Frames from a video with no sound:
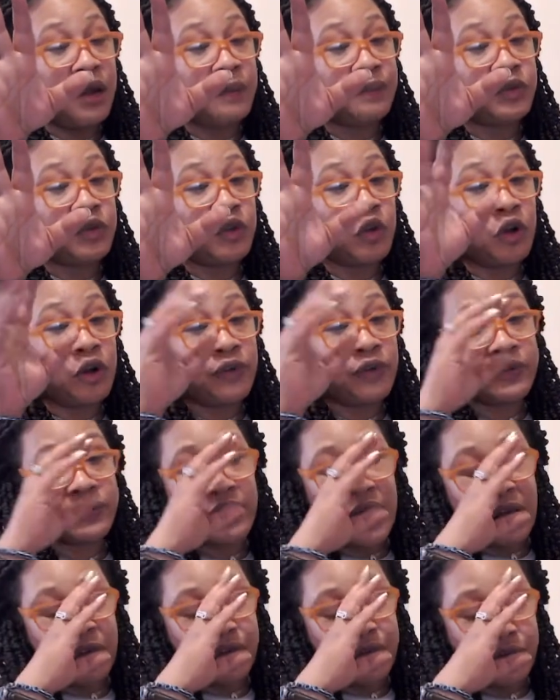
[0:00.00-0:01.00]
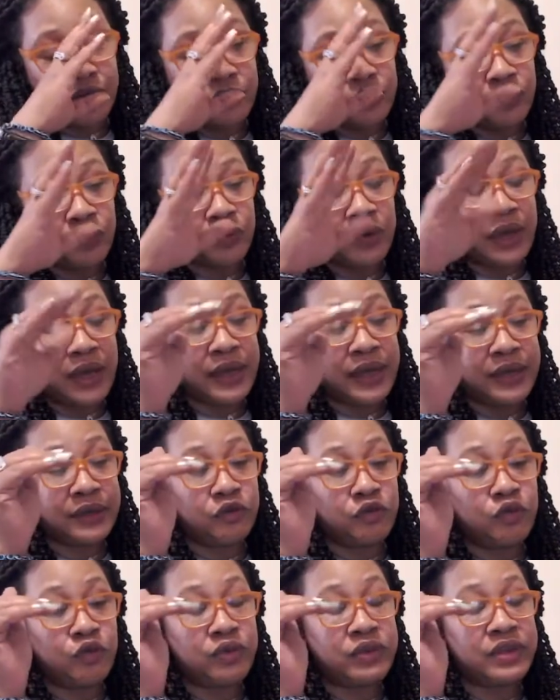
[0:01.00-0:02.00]
Taurus, I feel like
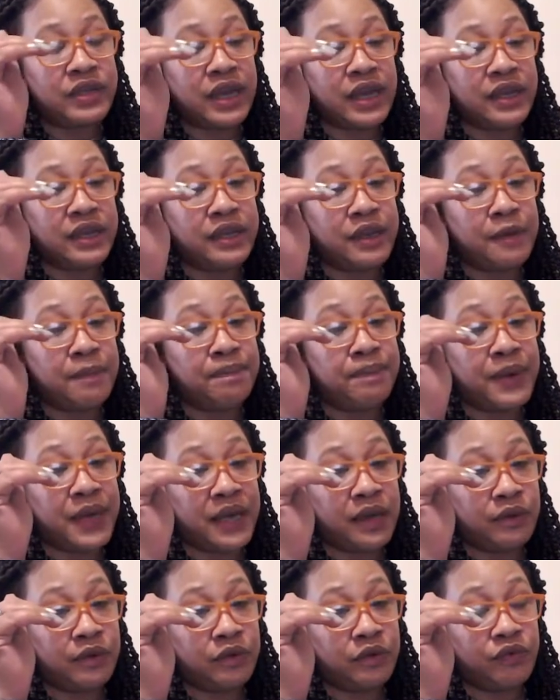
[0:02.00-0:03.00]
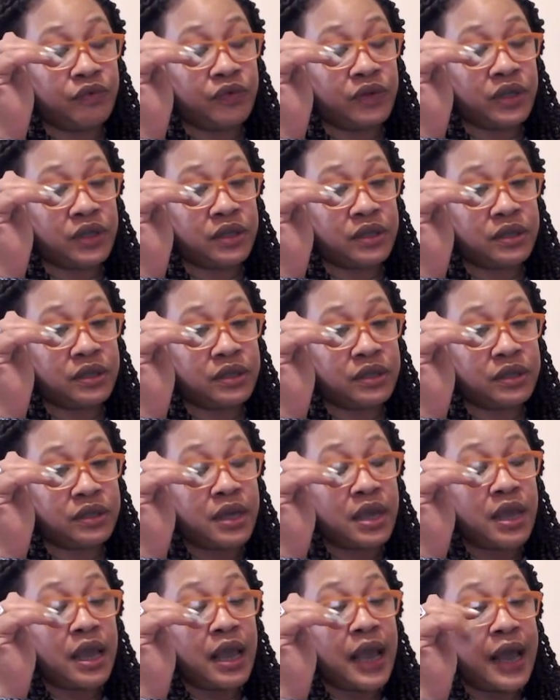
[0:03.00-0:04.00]
you're setting your boundaries.
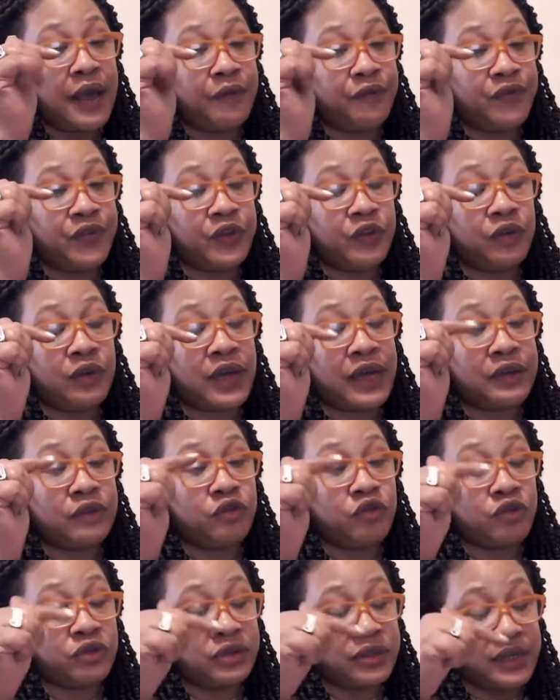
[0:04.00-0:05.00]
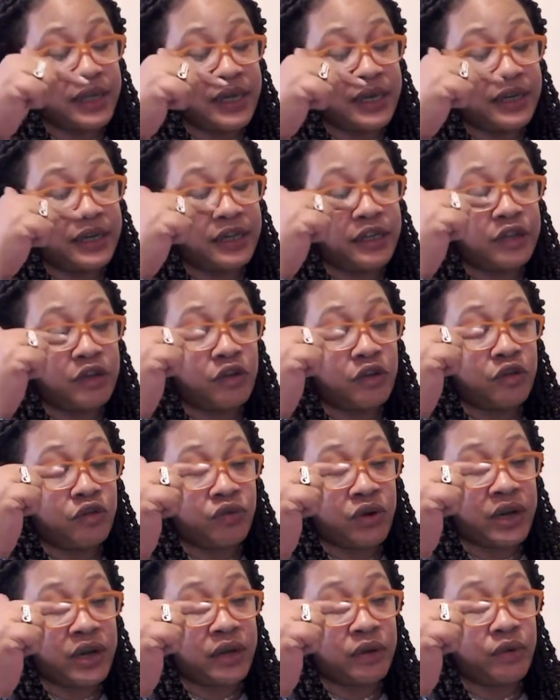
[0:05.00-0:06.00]
I feel like you're standing your
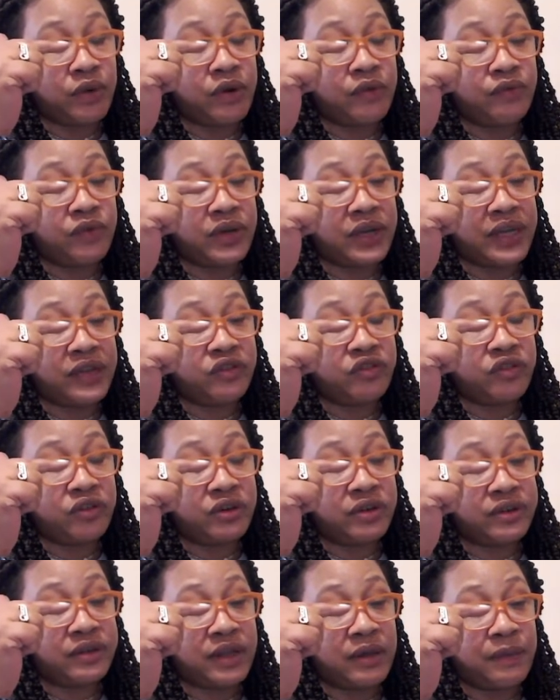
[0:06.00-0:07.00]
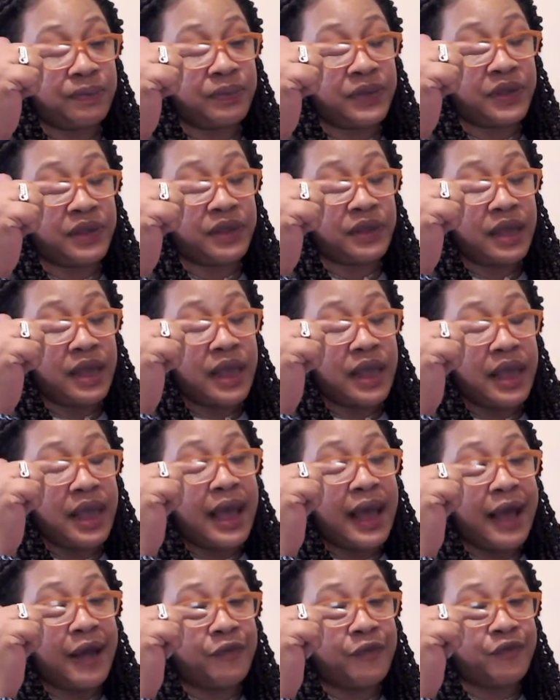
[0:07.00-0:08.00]
ground in relation to something.
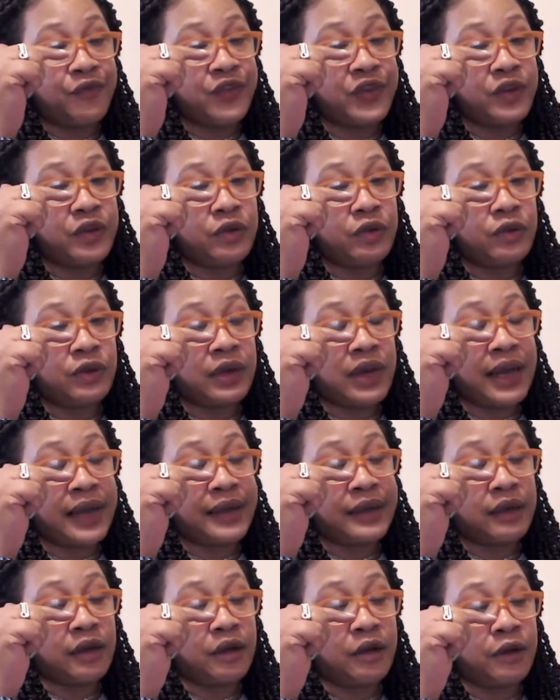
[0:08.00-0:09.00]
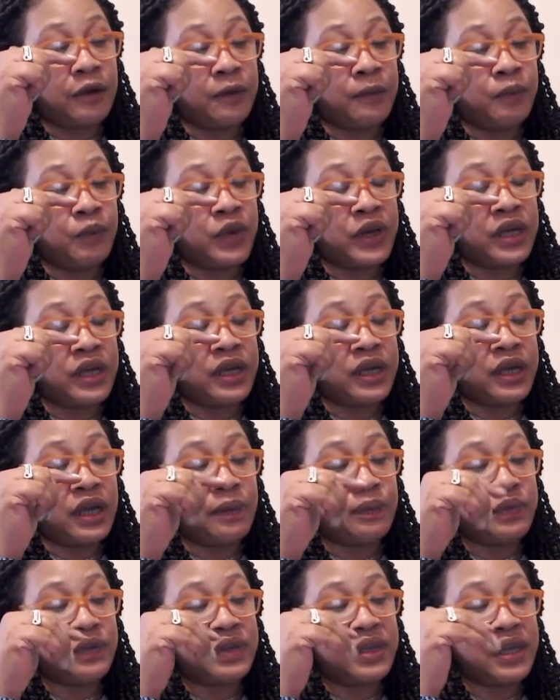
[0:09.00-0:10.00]
I feel like when it
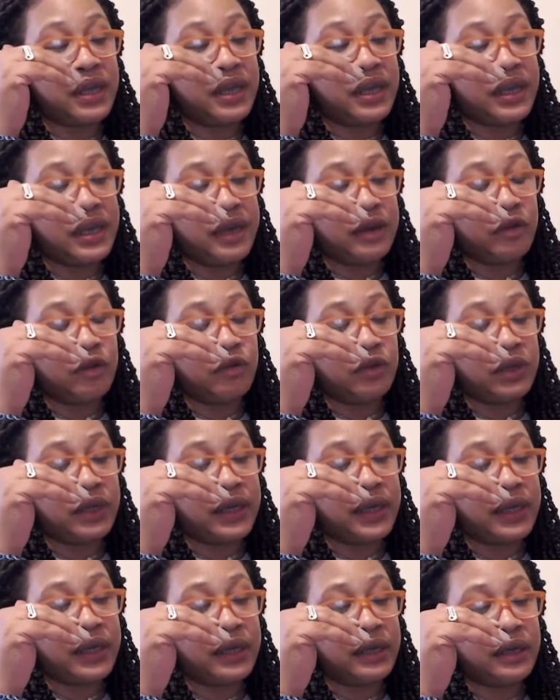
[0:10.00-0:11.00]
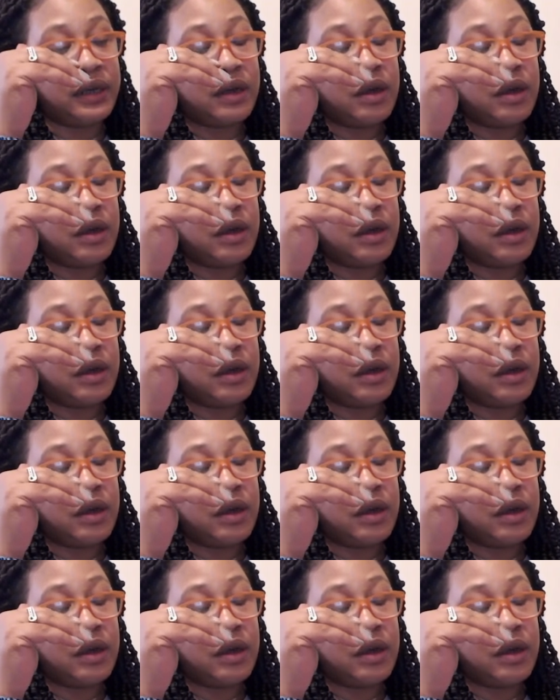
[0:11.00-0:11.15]
comes to healing